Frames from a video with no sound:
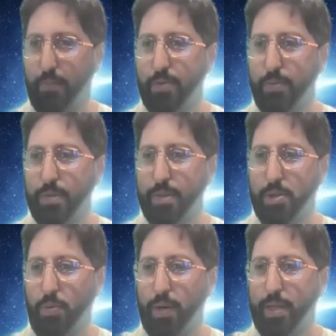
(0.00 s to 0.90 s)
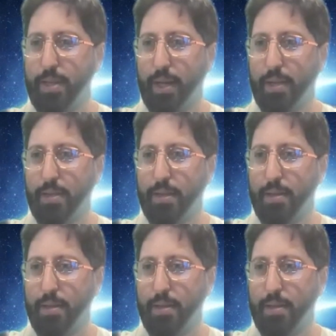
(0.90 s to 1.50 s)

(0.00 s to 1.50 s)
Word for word: it's on 20 seconds.